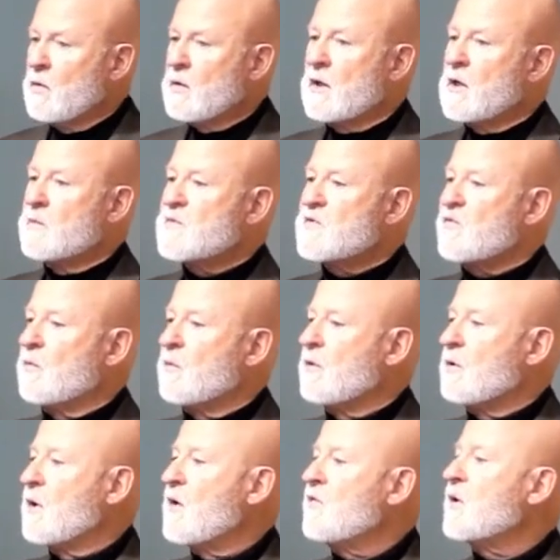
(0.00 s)
It comes from
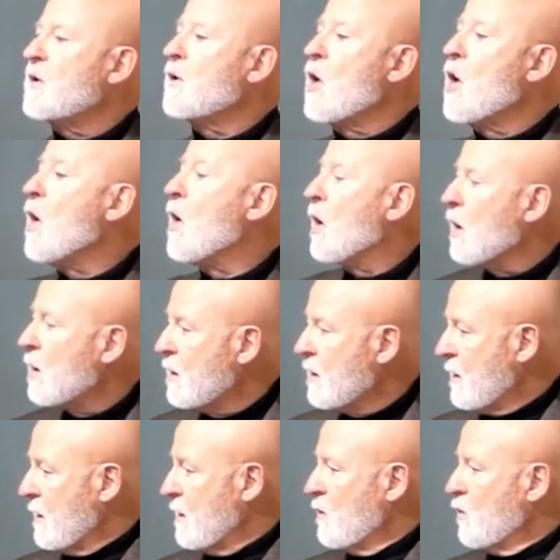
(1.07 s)
Love and Law,
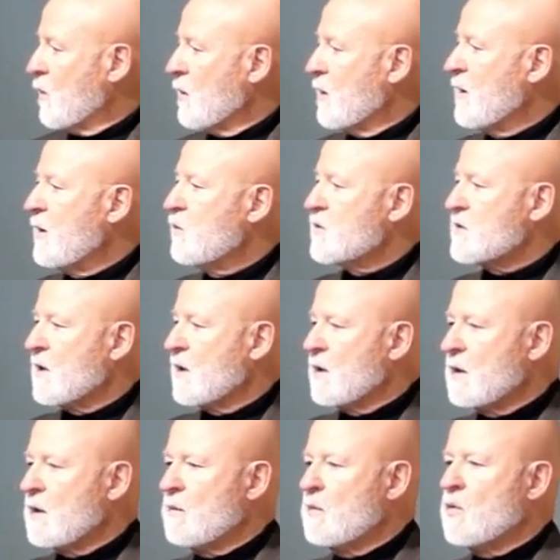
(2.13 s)
where he was a
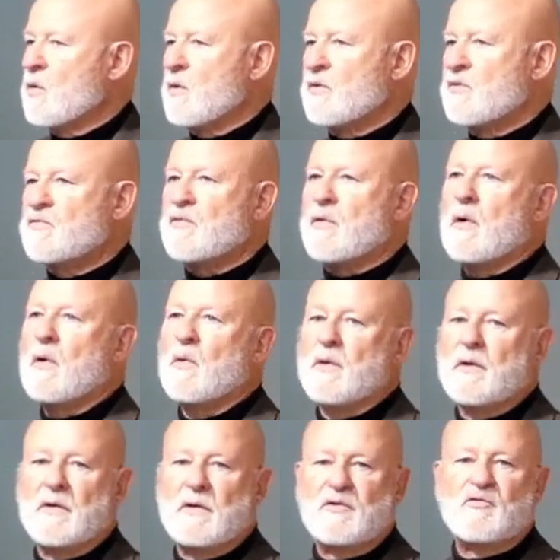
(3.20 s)
little more
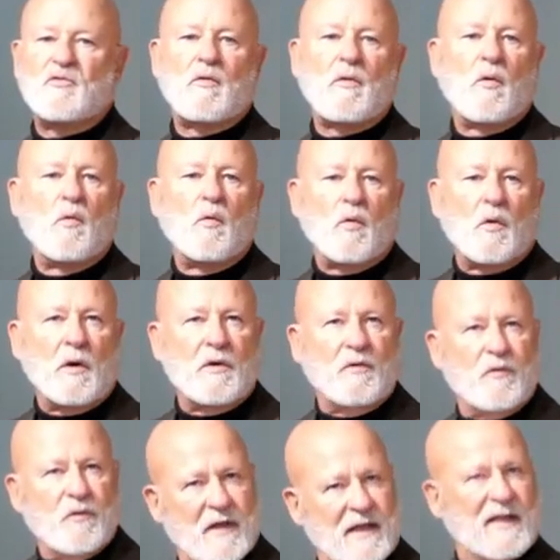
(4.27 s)

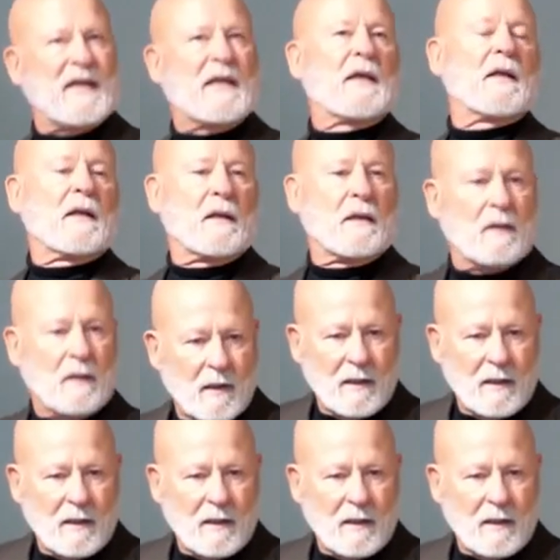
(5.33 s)
Troweridian